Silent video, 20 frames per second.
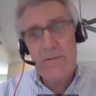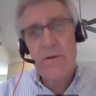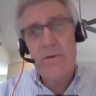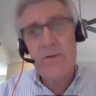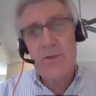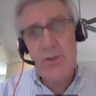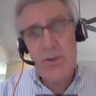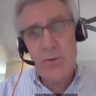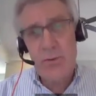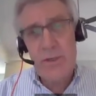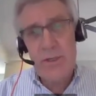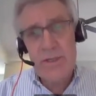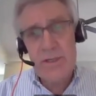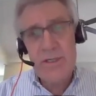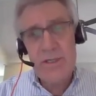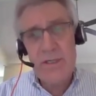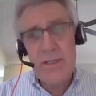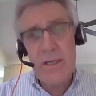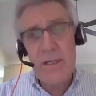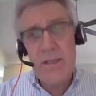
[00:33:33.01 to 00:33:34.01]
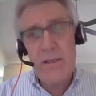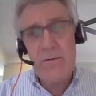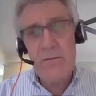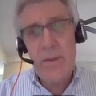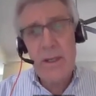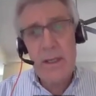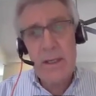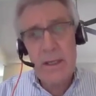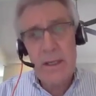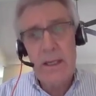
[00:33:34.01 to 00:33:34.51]
those choices that you
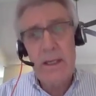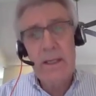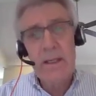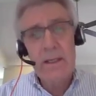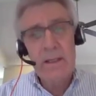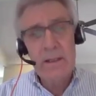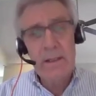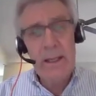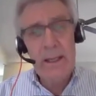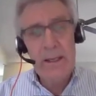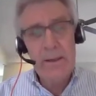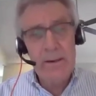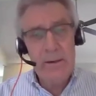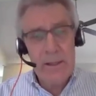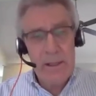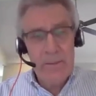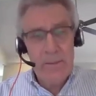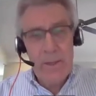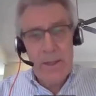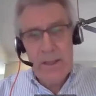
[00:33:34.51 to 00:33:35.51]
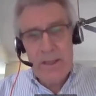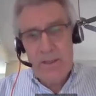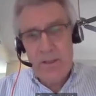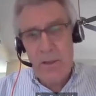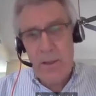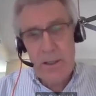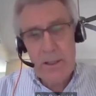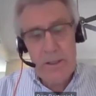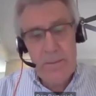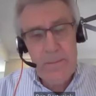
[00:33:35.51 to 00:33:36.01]
make later in my
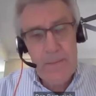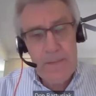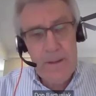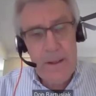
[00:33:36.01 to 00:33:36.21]
talk.